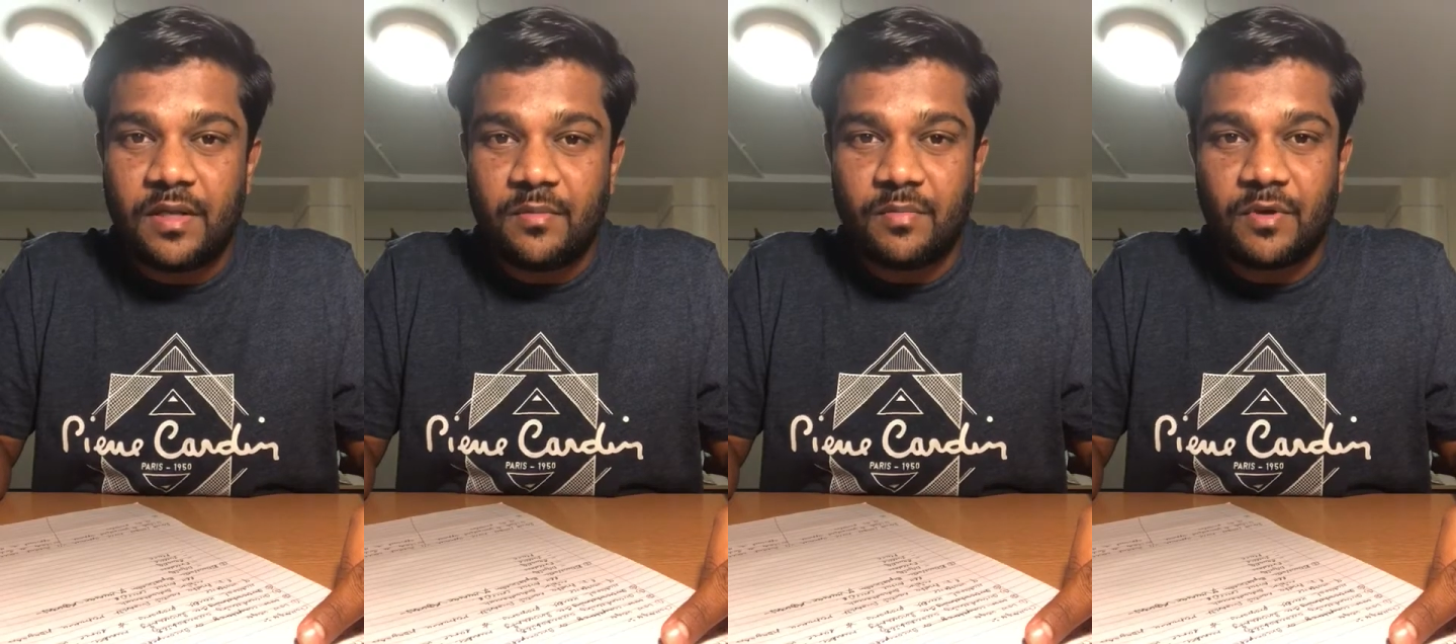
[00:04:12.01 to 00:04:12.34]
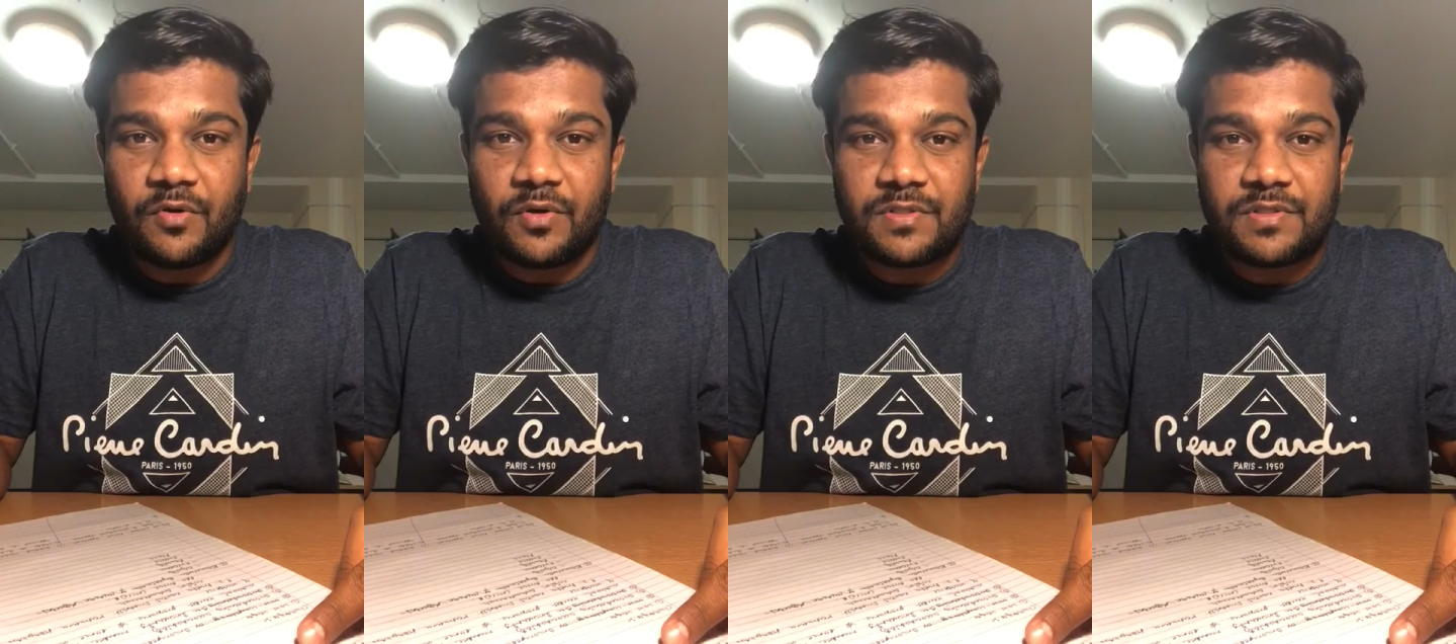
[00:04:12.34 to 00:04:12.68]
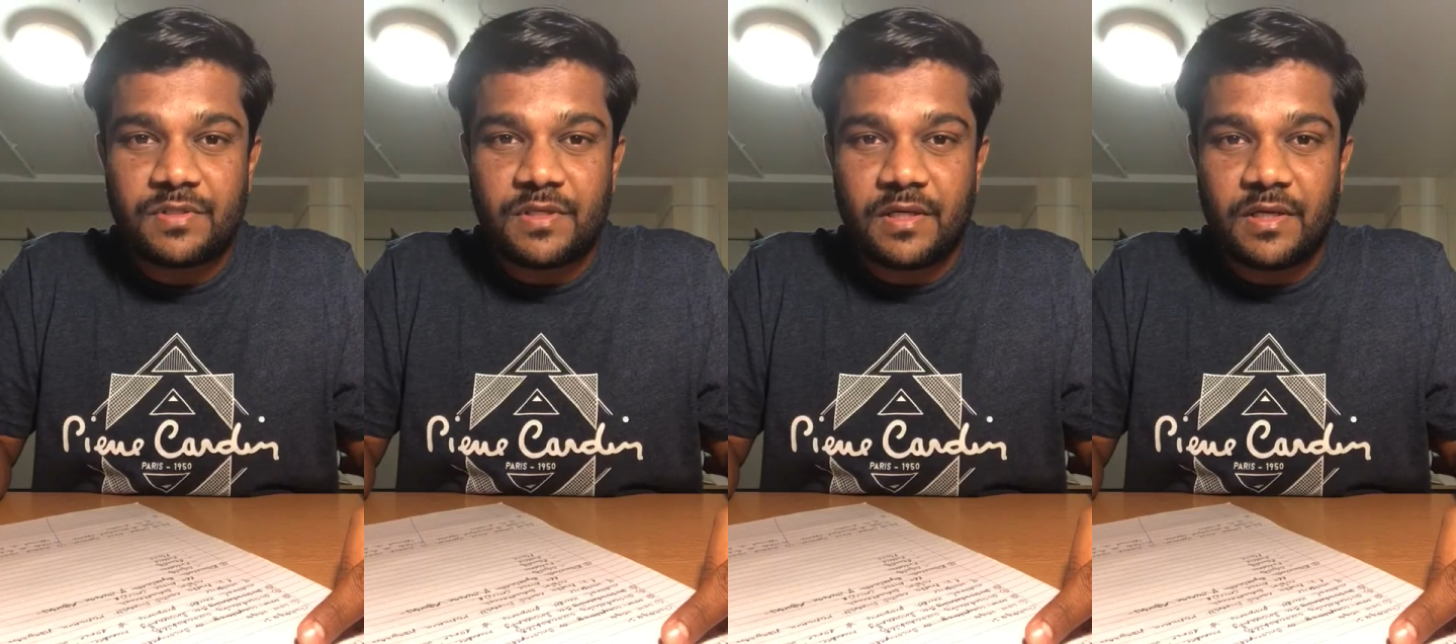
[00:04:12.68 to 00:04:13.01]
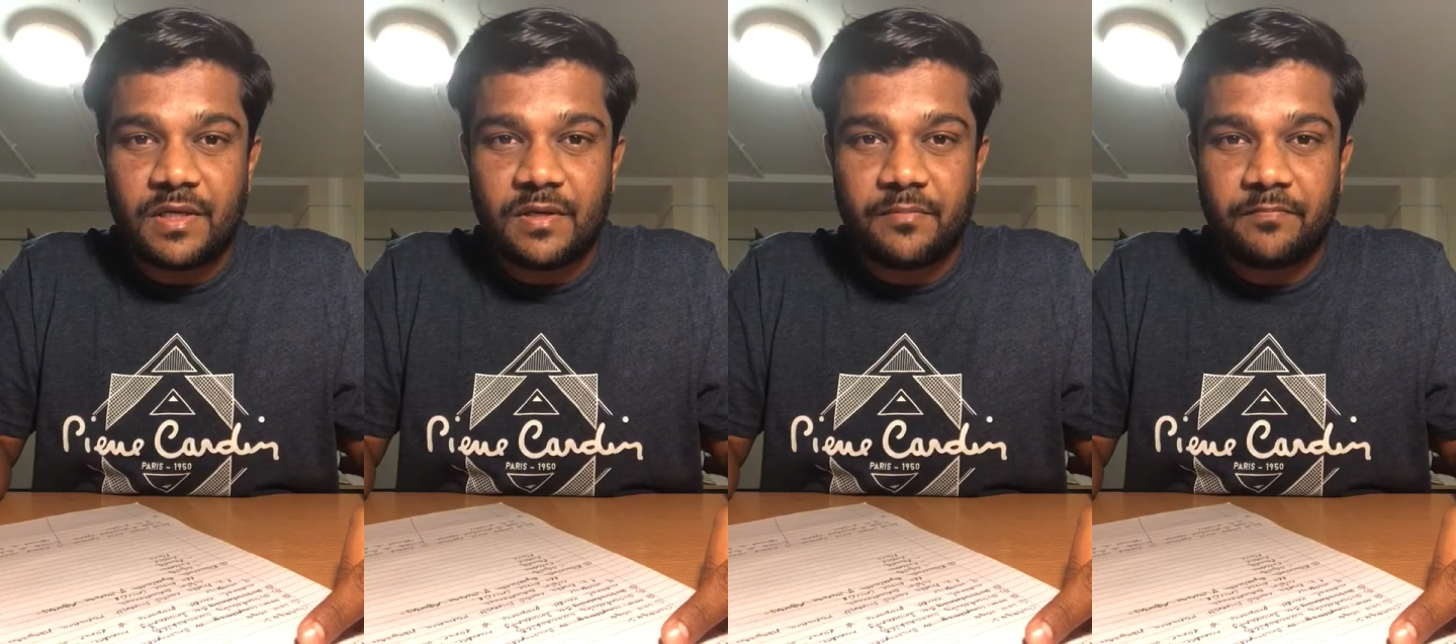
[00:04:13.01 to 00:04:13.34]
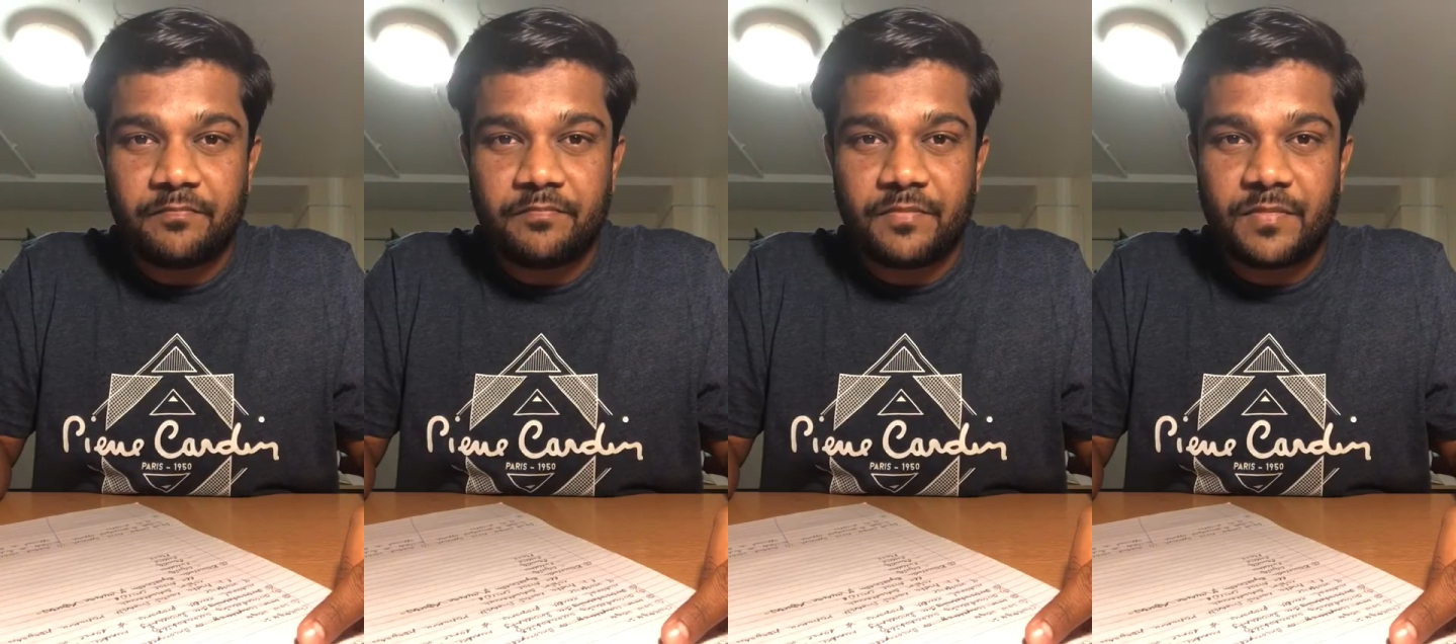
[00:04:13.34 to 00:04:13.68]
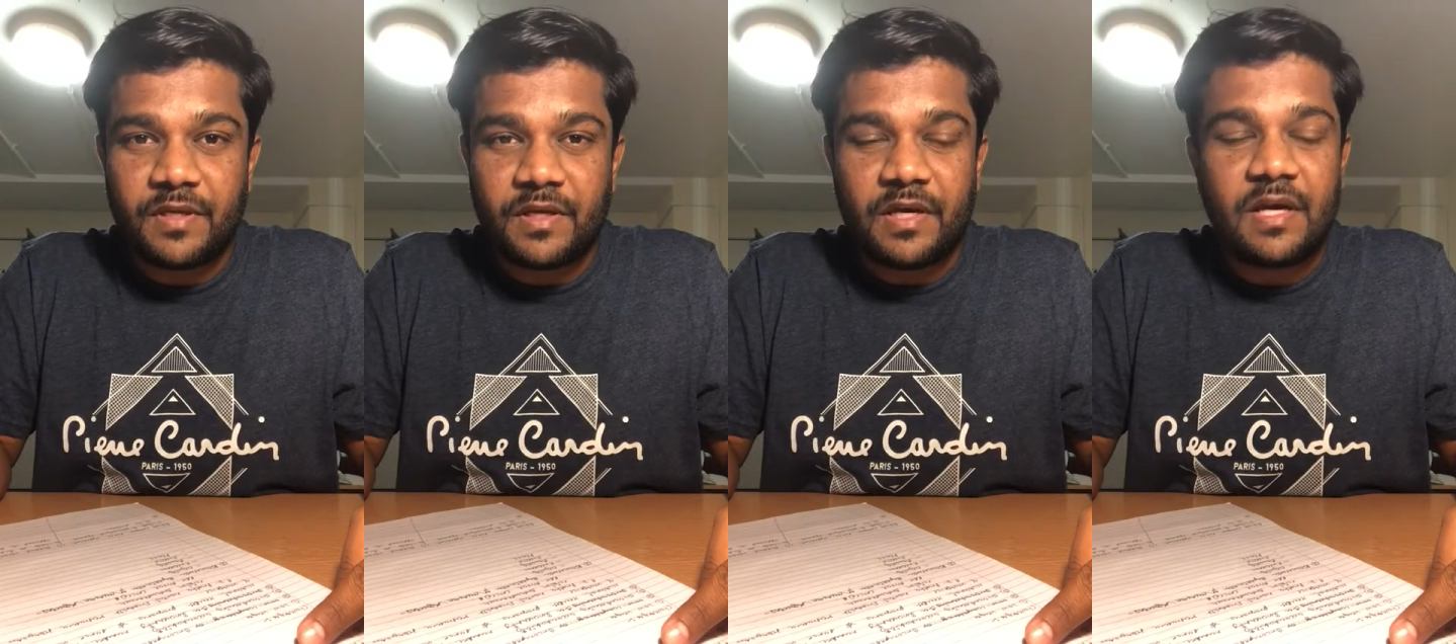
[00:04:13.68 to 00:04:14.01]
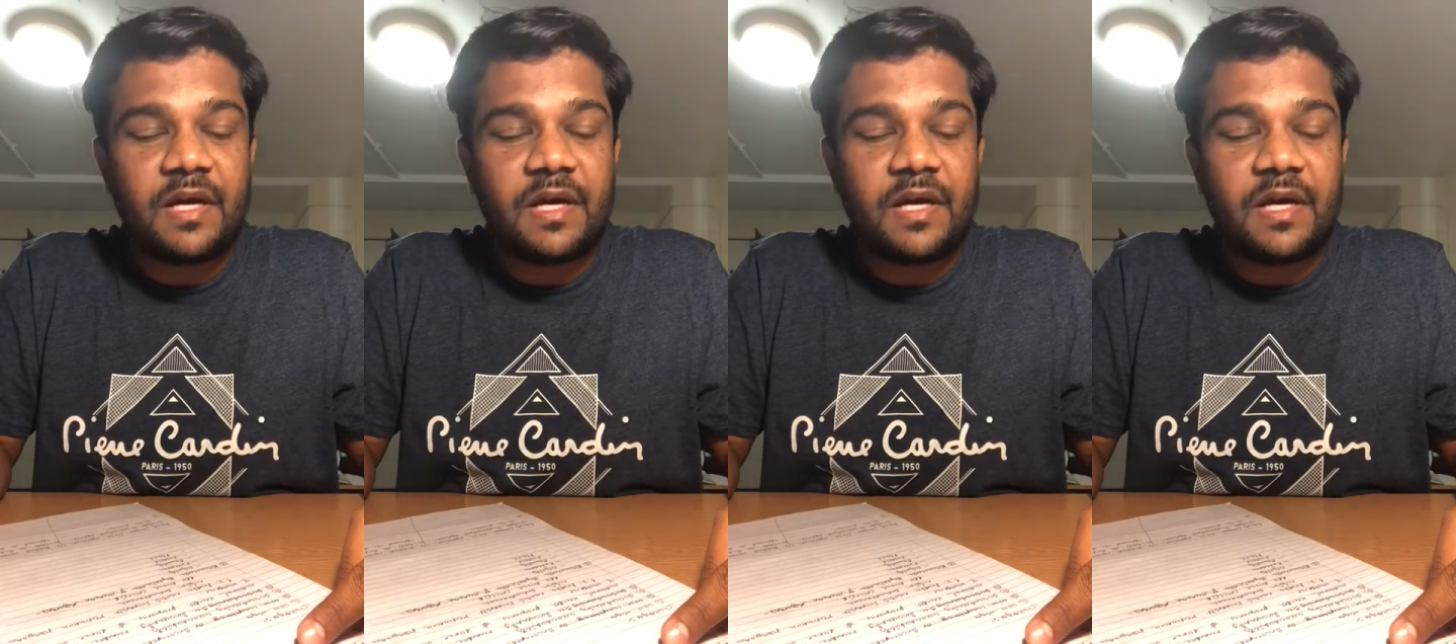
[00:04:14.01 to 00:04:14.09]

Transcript: because I